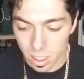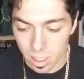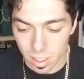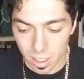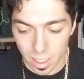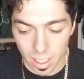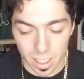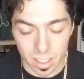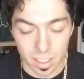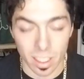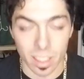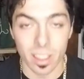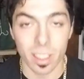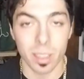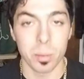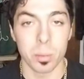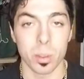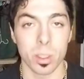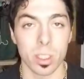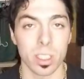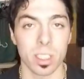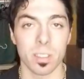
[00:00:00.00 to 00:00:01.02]
Yeah, nothing
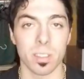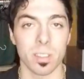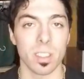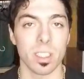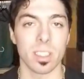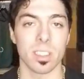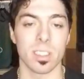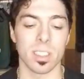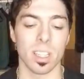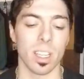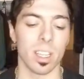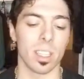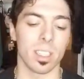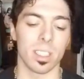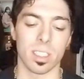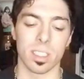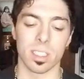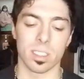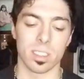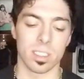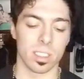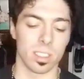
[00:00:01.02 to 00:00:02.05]
more I can really say.
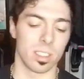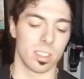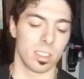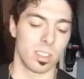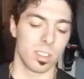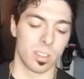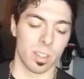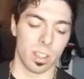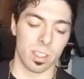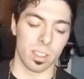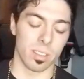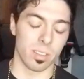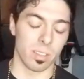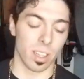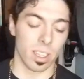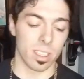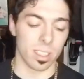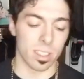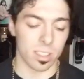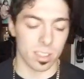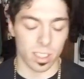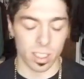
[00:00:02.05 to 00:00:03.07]
It's a great
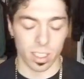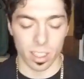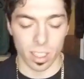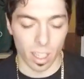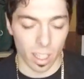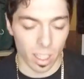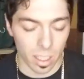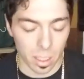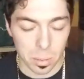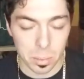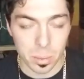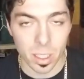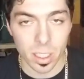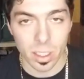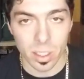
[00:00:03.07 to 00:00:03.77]
device, and I'll update